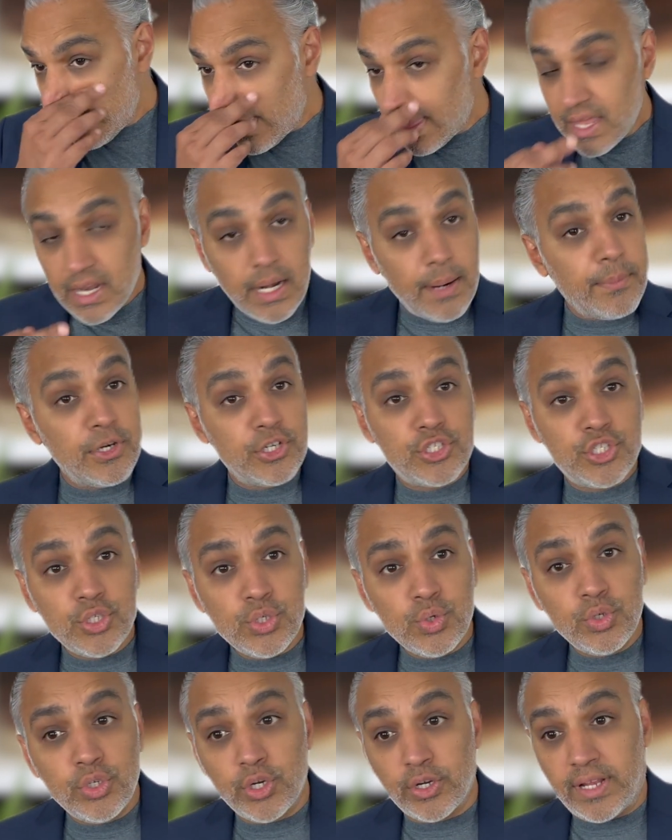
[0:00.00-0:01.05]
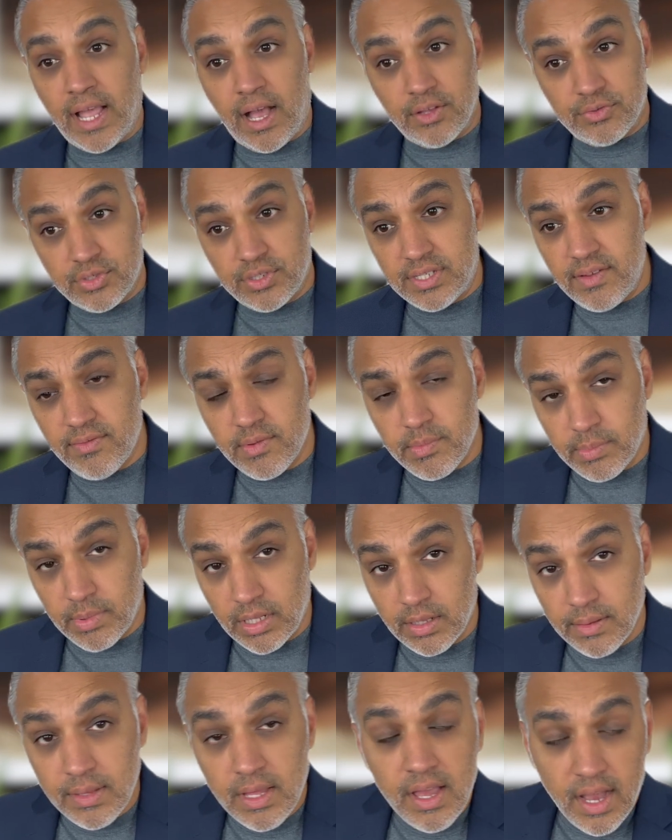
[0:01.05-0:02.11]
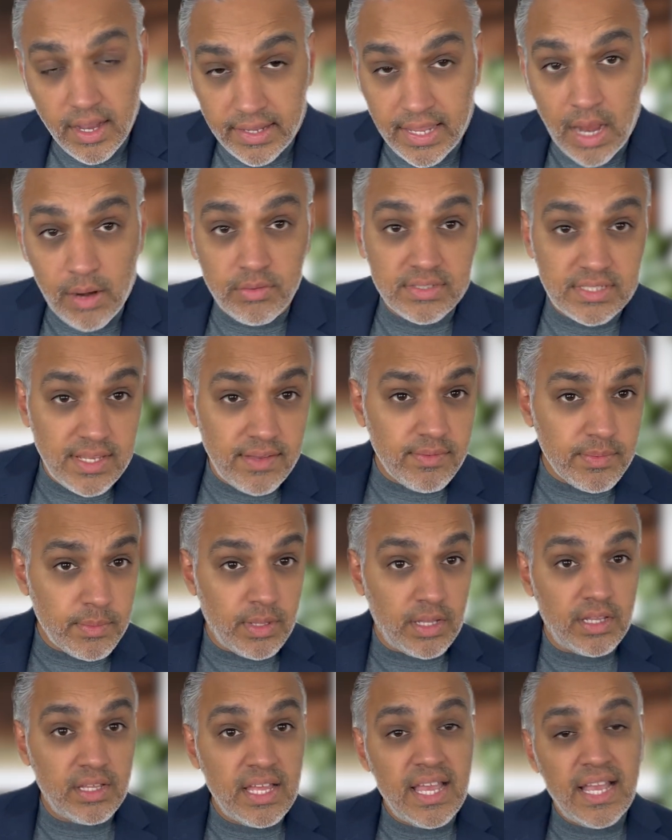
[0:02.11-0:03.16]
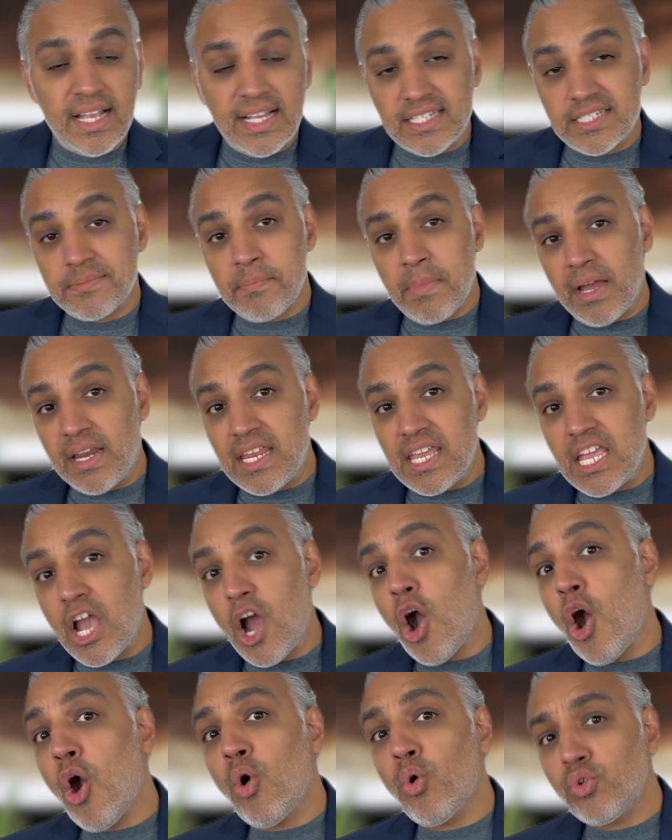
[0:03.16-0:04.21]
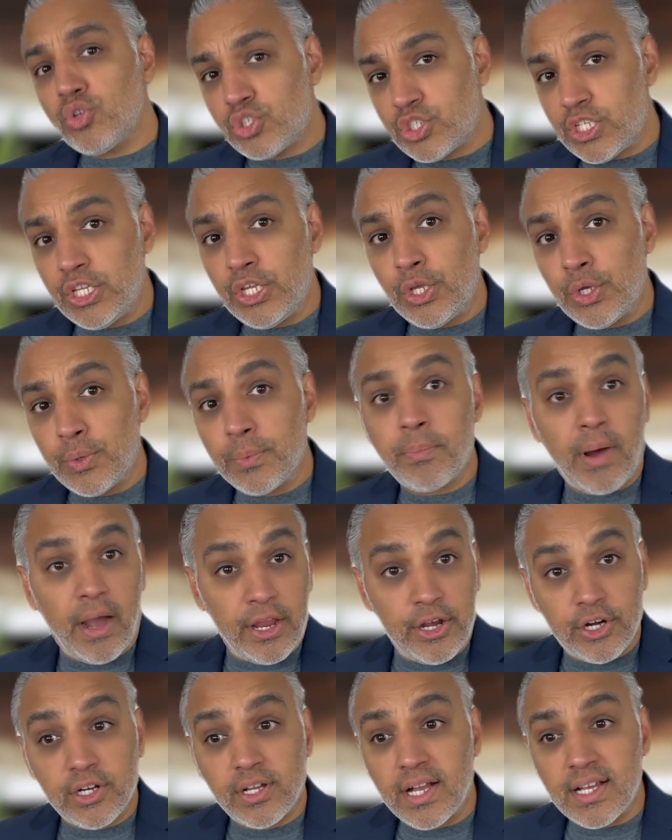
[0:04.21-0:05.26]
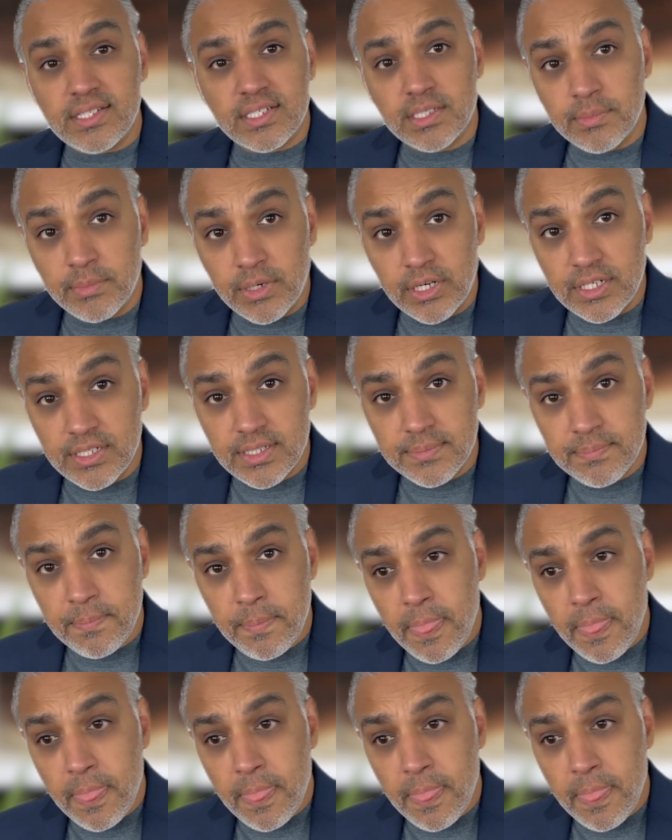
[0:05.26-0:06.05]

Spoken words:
Number two, your accounts receivable. Account receivable is money owed to you by your customers.